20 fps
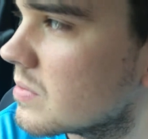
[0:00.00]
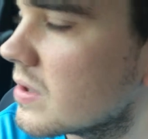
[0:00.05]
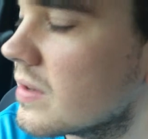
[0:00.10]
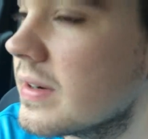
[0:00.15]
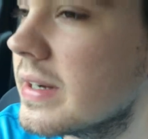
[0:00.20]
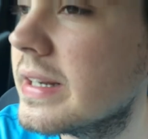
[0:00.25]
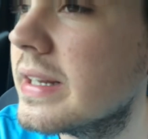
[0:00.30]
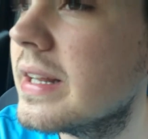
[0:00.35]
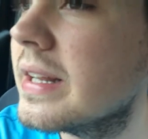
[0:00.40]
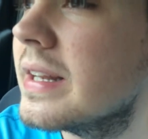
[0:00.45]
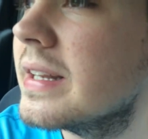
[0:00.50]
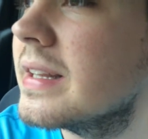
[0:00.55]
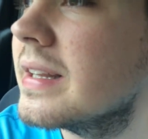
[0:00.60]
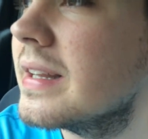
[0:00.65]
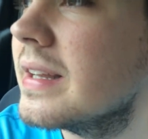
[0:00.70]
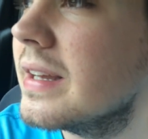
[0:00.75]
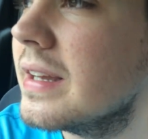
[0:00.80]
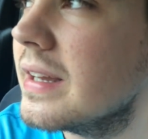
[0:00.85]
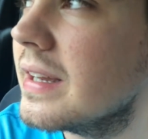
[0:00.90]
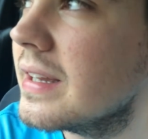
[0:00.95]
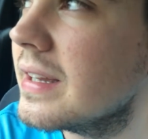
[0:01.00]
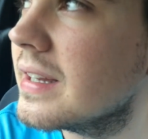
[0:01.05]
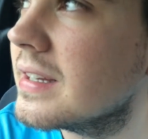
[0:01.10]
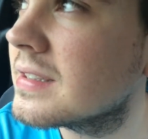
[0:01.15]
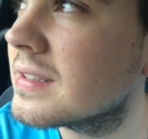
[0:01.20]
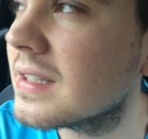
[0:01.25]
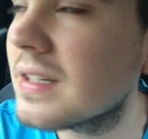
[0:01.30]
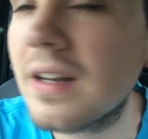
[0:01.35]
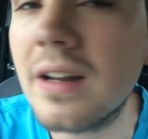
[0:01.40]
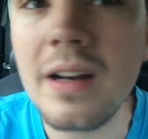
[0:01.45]
and bruising, and there
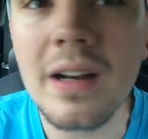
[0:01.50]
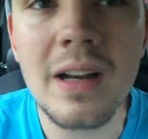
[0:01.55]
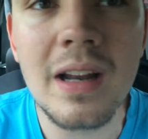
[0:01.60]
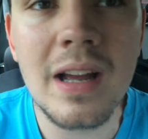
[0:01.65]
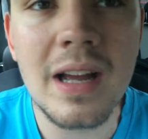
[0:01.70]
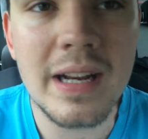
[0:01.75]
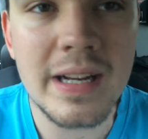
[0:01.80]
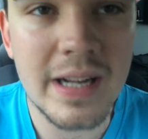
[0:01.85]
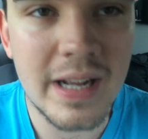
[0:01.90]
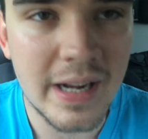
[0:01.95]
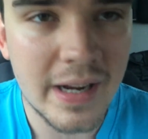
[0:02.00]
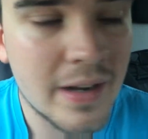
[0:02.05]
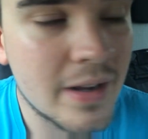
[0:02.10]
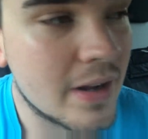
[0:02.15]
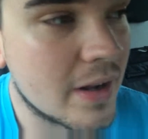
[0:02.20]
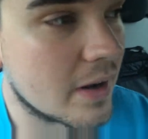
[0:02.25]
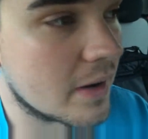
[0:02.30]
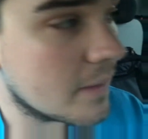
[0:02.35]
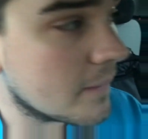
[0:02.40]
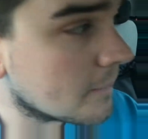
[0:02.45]
is a lot of lightning.